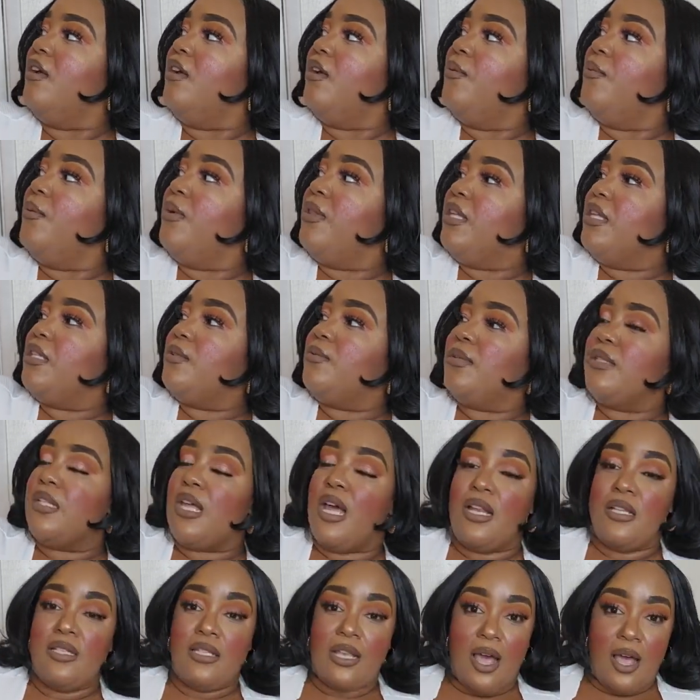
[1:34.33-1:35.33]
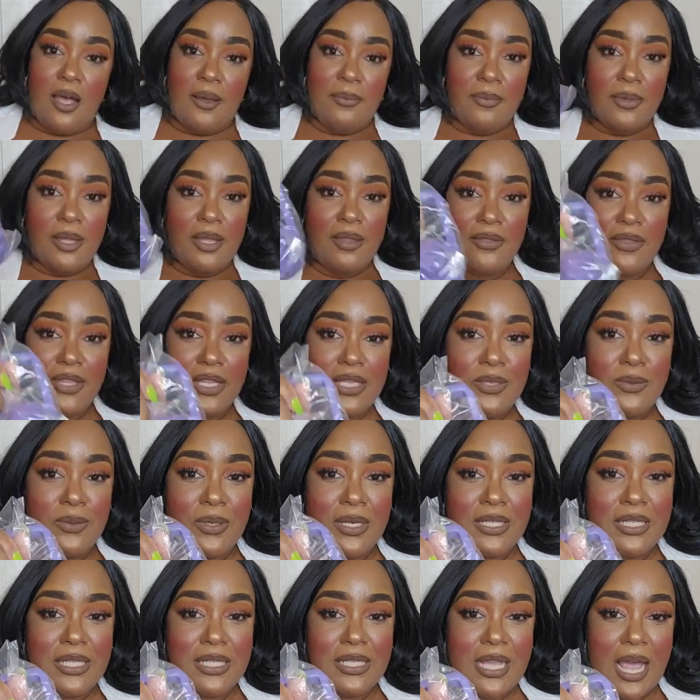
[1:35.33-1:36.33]
But this one's not a top. This one
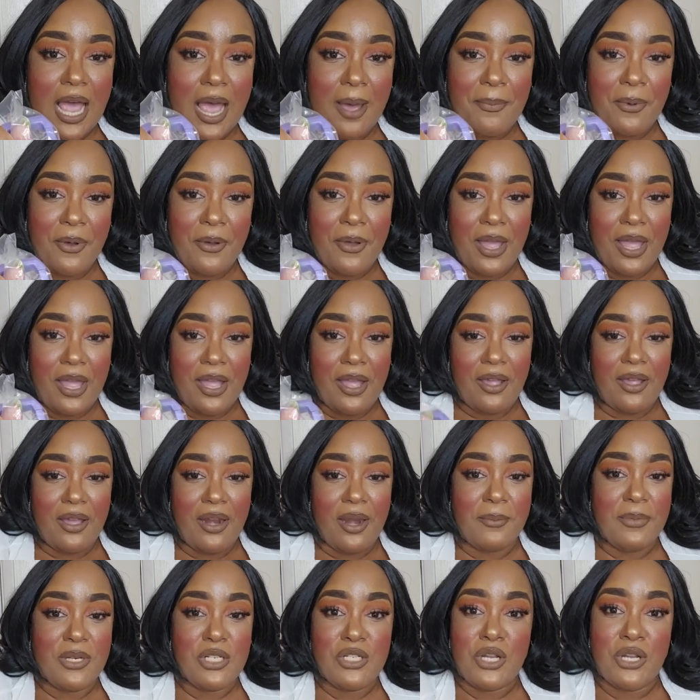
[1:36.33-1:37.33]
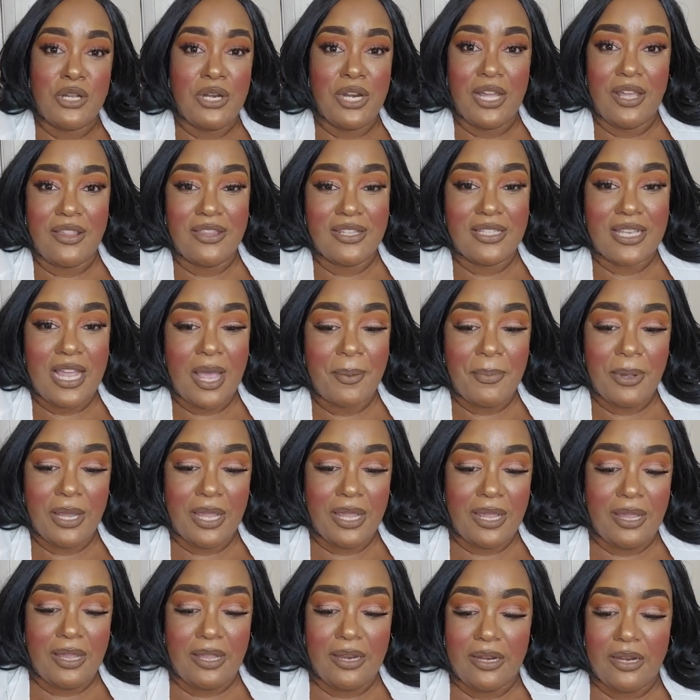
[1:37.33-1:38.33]
is a top, okay? And I'm gonna show you the other top
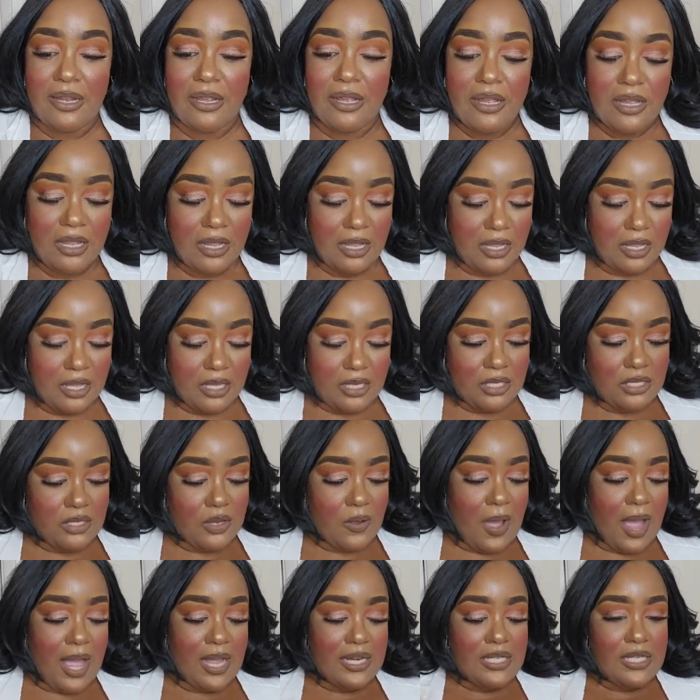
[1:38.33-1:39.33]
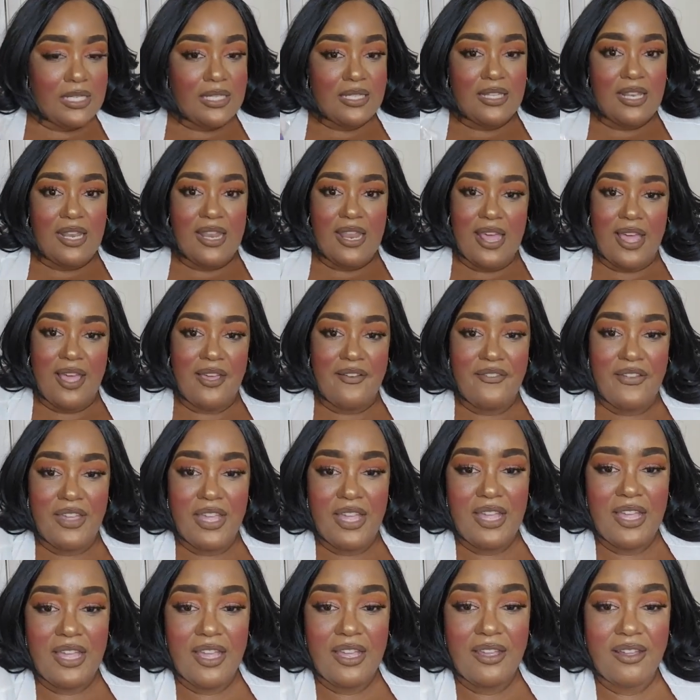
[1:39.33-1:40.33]
again. So I just love
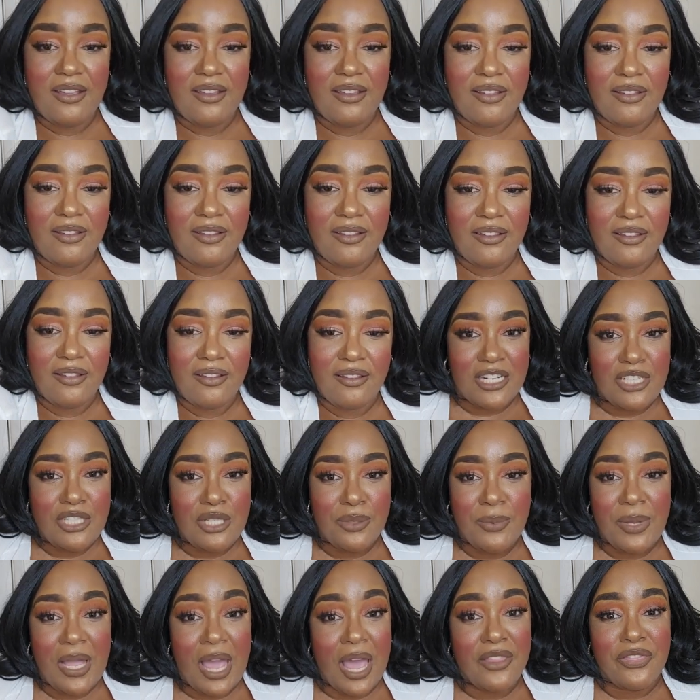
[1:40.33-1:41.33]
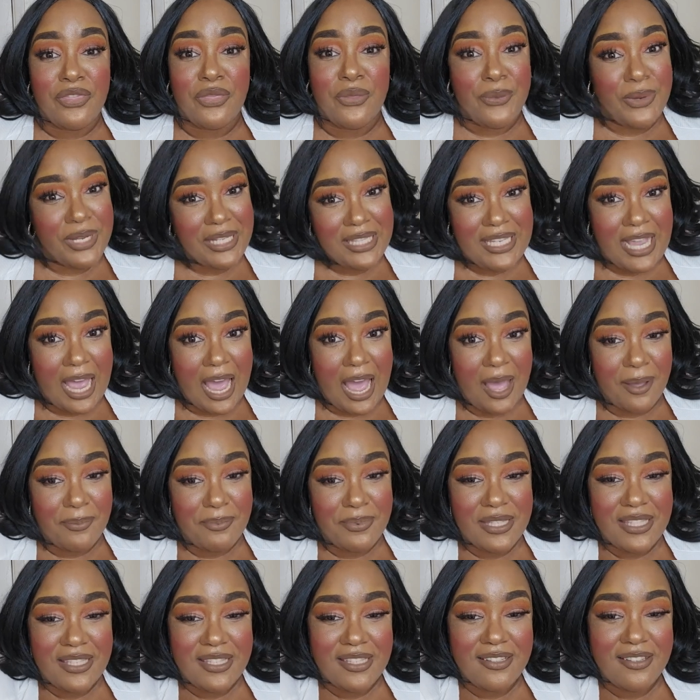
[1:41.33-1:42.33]
it. Actually, we got three
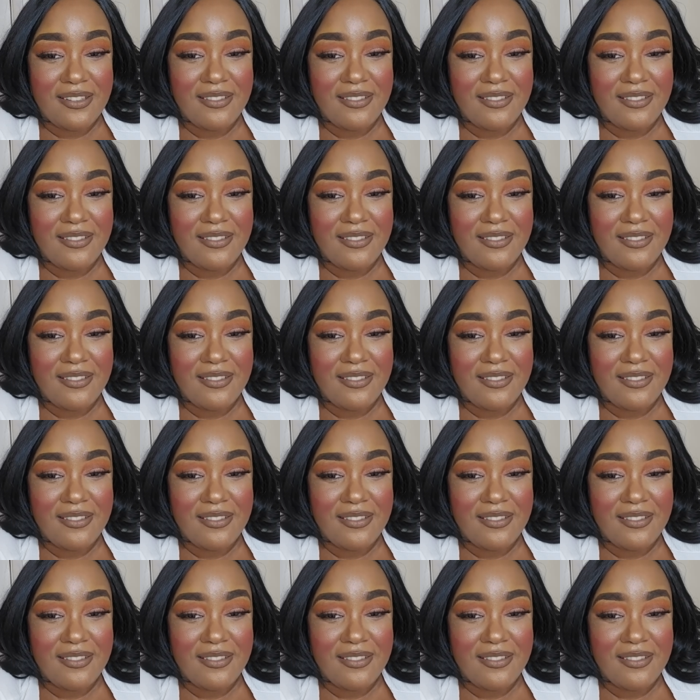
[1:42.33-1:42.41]
tops.